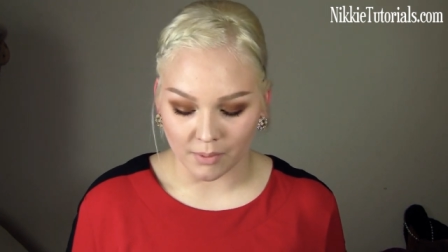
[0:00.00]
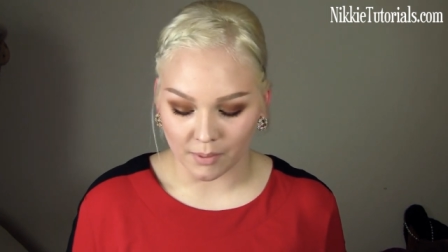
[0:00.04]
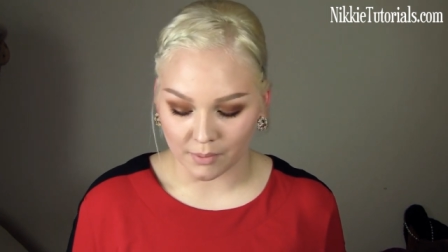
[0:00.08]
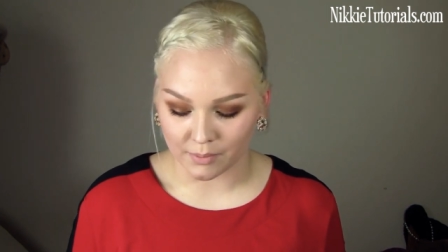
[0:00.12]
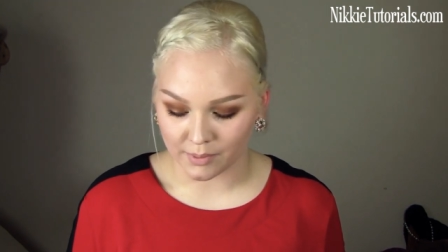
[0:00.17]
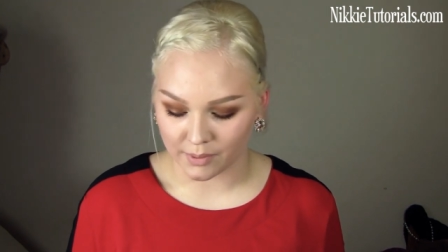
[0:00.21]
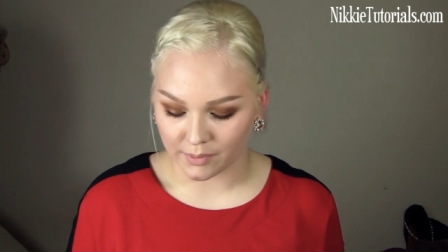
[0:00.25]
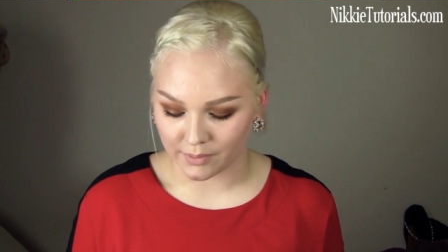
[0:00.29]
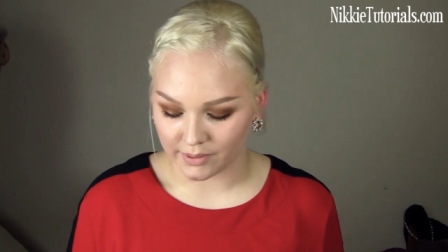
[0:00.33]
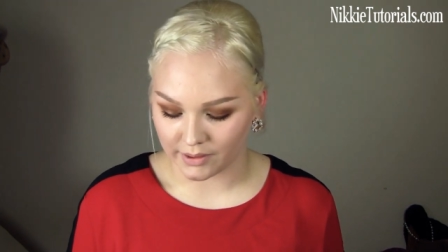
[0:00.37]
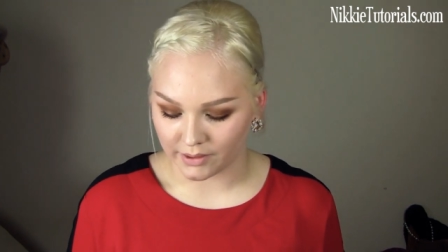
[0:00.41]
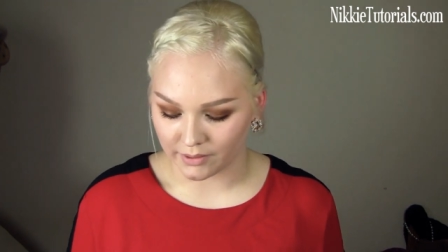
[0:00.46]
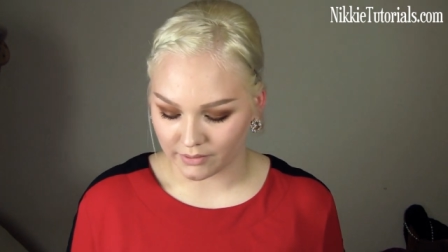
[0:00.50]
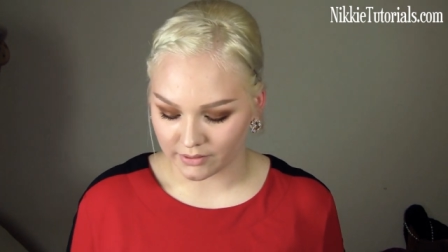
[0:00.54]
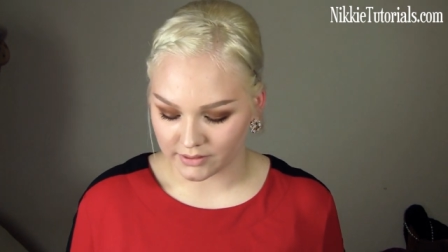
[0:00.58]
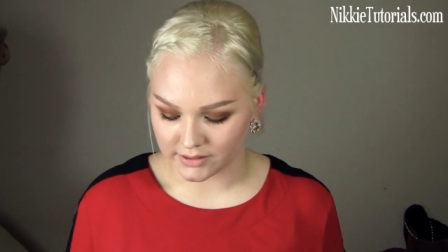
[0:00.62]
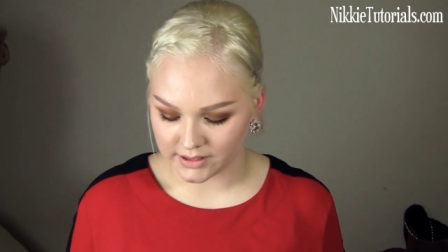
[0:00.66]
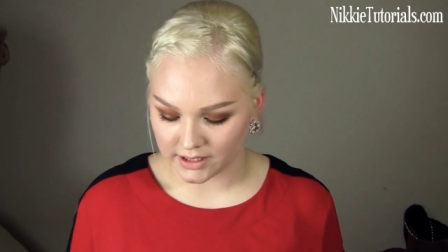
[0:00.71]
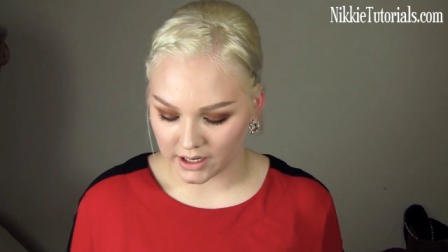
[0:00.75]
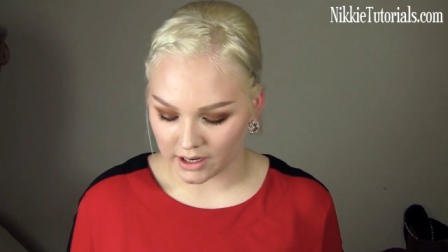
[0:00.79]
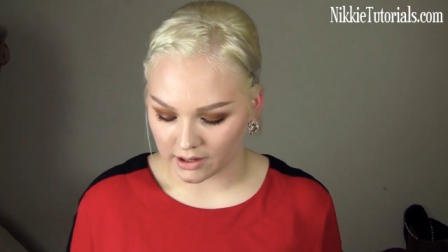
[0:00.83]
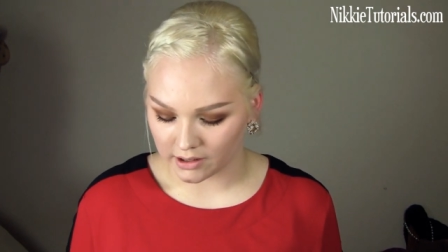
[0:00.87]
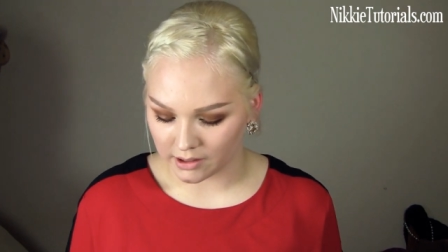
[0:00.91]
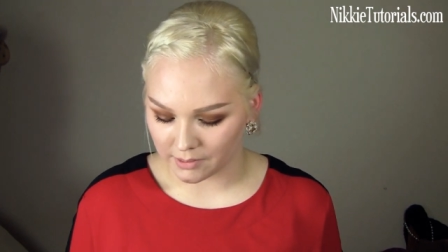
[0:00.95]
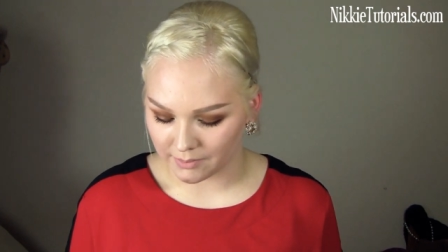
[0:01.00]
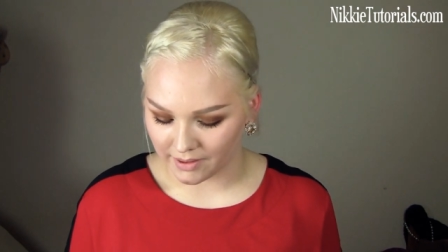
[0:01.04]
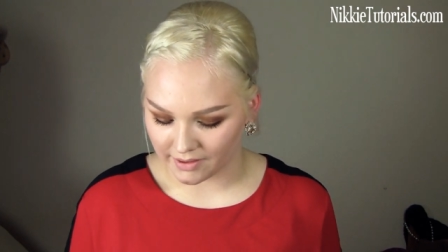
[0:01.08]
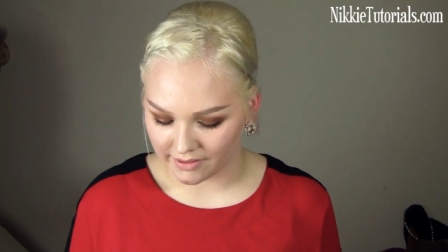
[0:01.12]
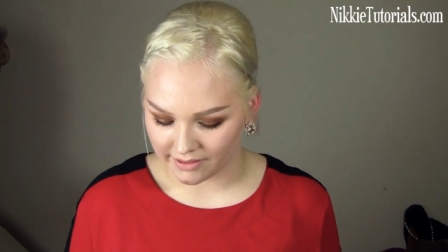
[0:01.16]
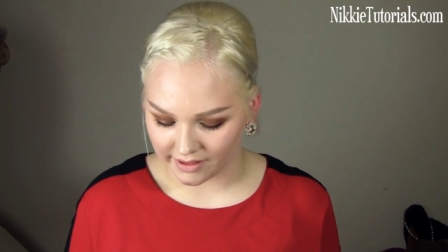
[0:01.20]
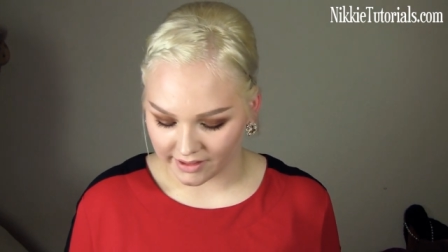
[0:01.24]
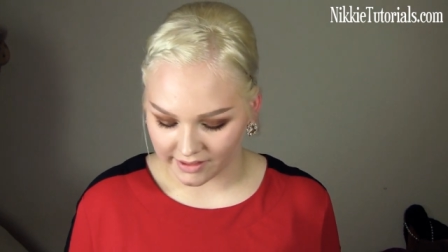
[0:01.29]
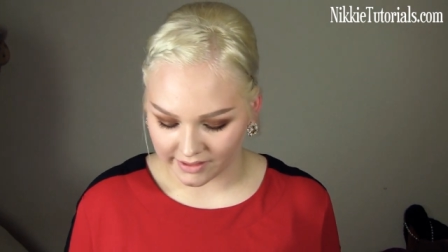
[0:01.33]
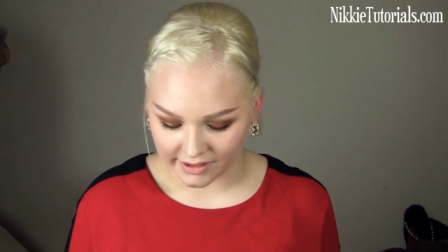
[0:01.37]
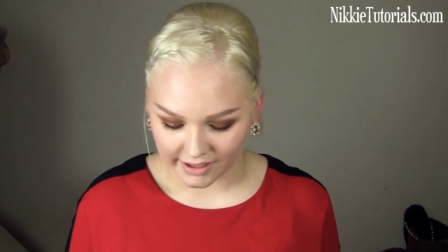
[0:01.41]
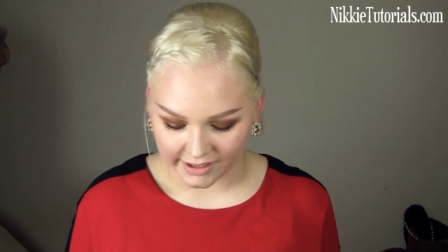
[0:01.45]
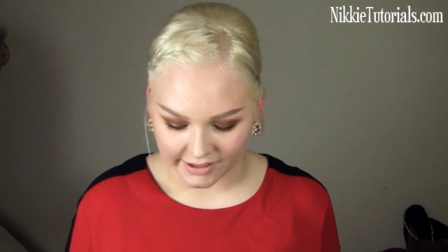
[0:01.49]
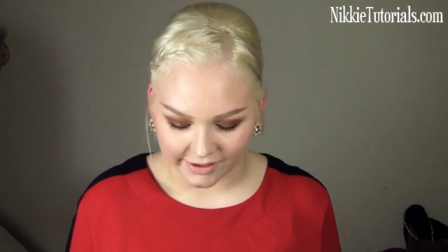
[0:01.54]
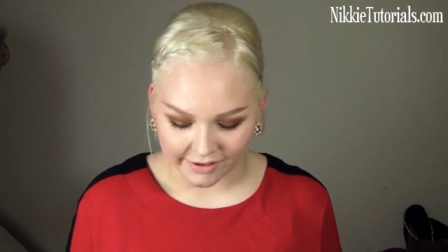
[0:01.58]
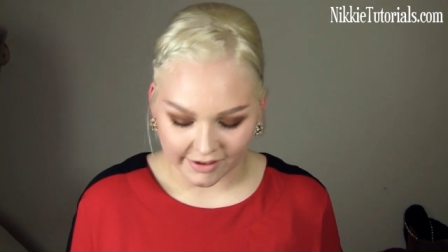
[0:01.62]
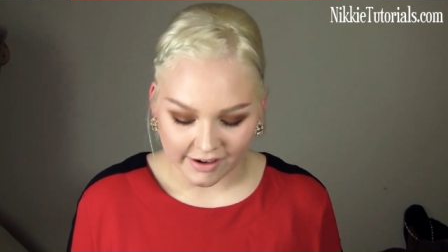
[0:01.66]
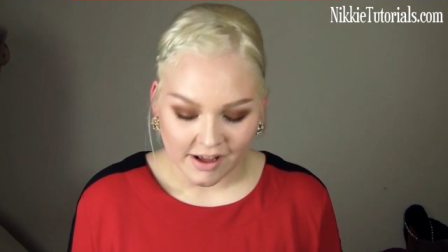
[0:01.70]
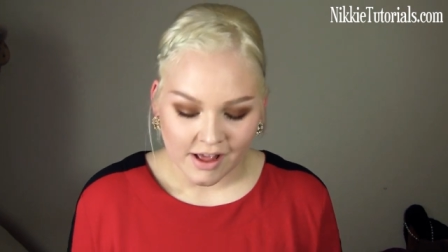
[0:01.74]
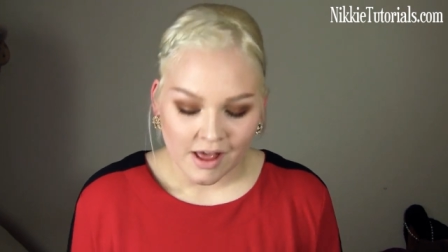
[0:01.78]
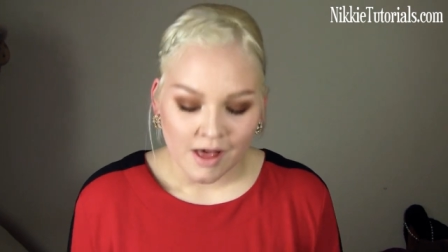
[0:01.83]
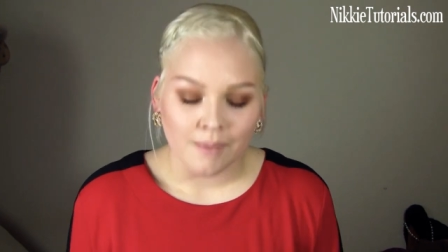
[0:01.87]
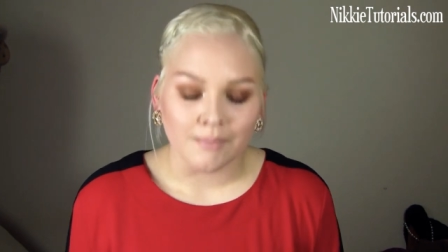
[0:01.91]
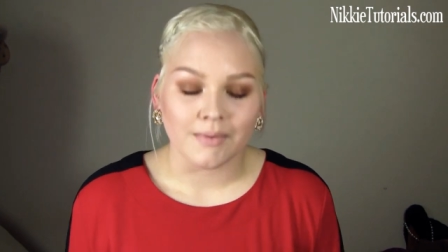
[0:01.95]
but we will talk about that
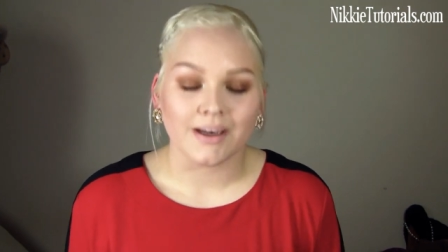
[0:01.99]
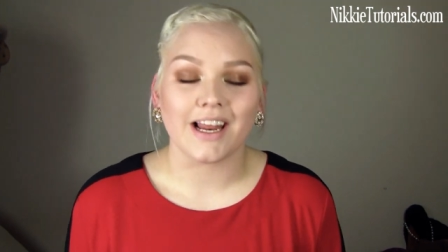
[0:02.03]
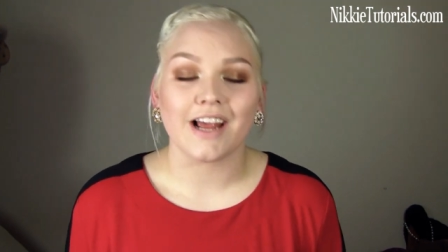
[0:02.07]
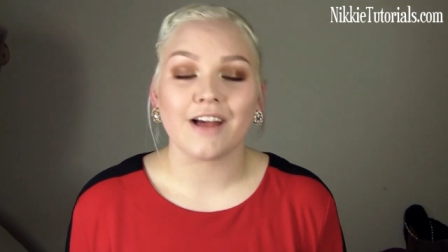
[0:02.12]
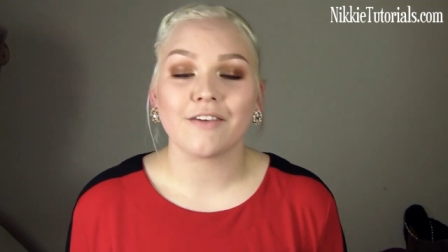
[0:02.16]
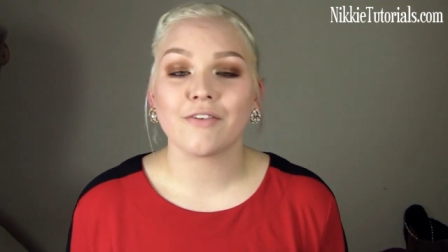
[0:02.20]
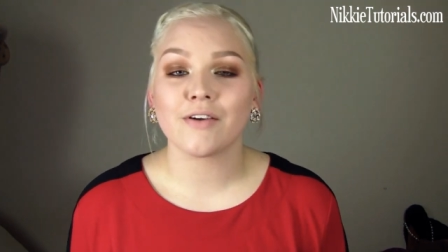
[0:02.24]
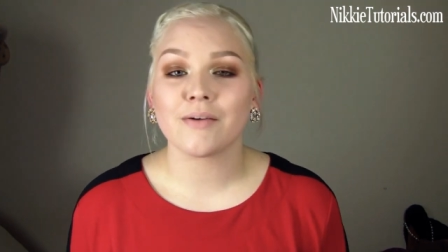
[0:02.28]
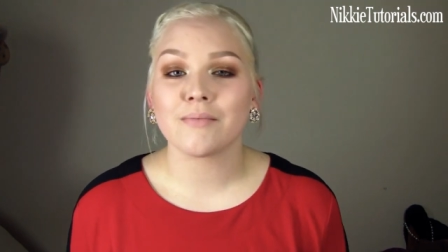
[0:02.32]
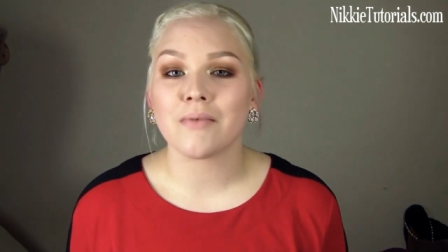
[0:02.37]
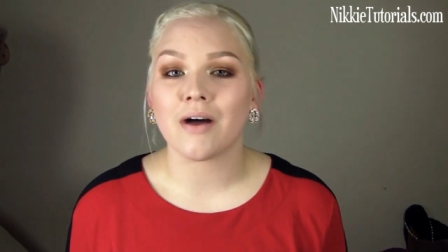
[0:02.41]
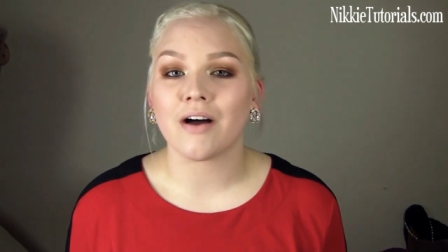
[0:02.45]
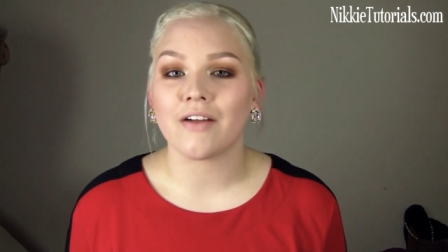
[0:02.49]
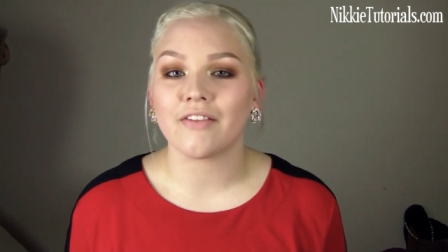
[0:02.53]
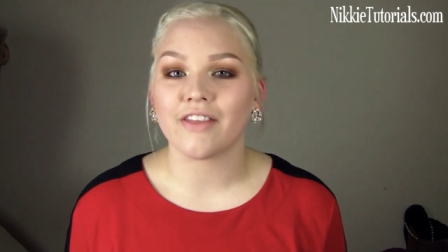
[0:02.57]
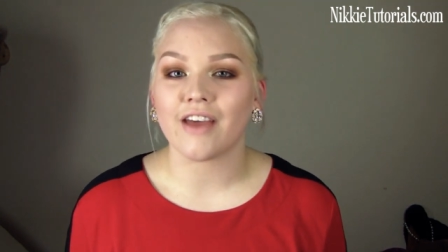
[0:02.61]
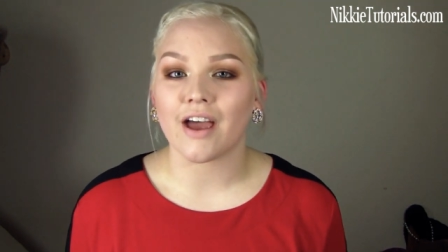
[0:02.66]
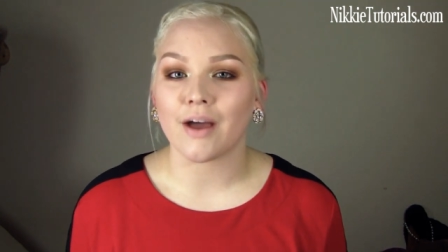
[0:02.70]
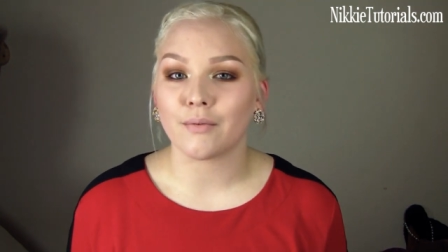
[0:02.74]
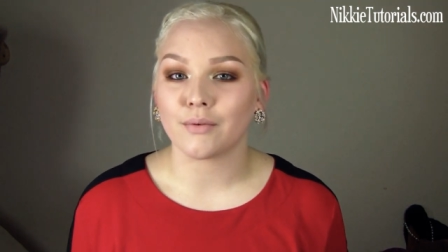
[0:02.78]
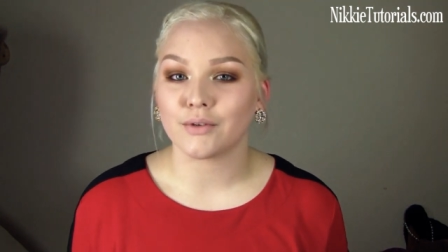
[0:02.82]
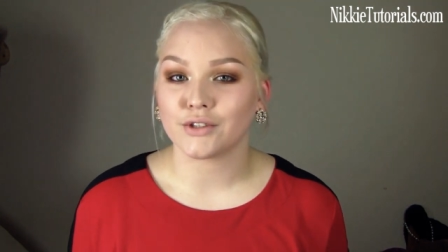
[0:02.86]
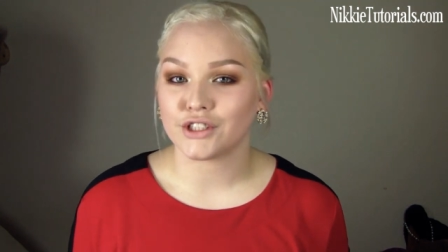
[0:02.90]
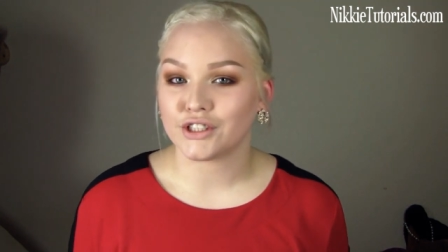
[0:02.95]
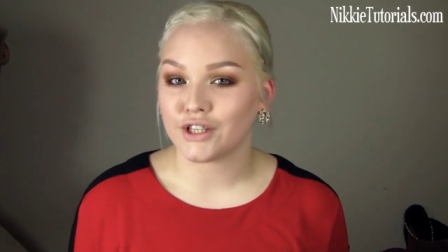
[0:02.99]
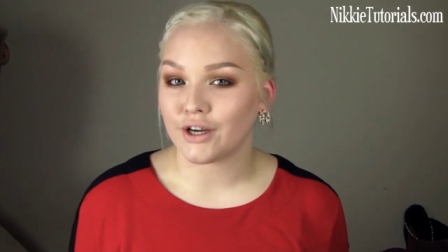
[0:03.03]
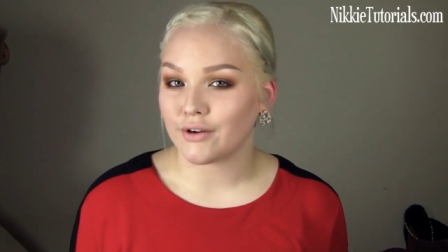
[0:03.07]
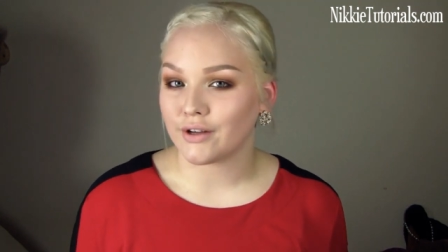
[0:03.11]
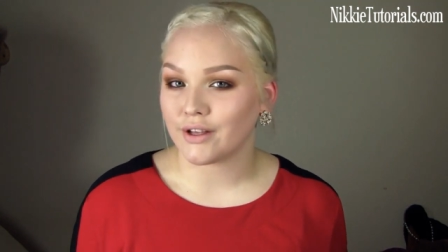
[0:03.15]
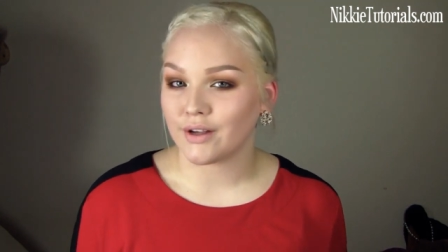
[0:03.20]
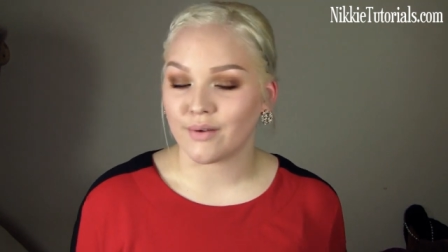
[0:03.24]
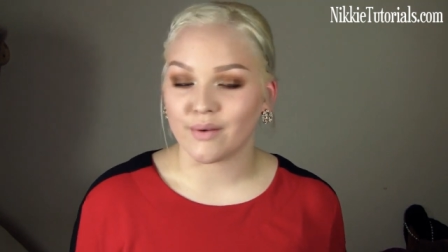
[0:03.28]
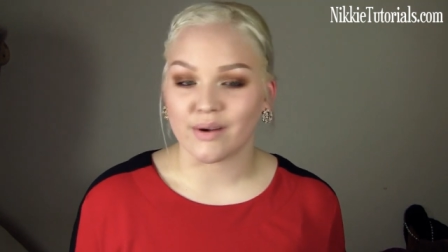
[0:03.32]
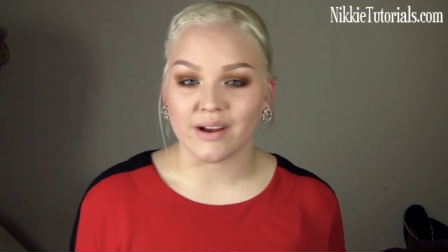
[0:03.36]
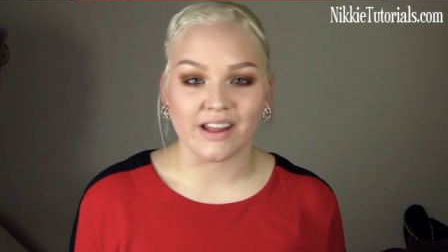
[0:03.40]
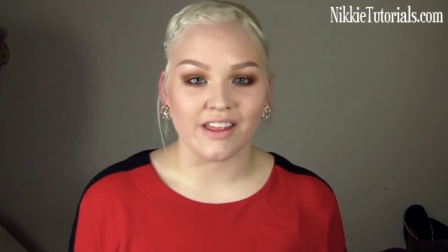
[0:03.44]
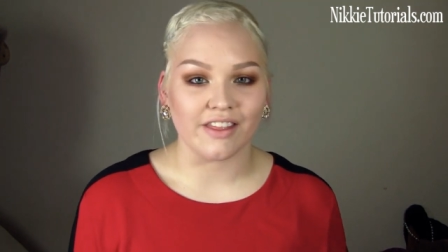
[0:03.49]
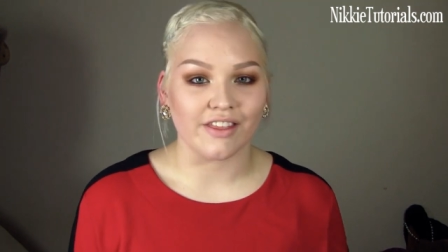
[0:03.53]
later. But every month I will show you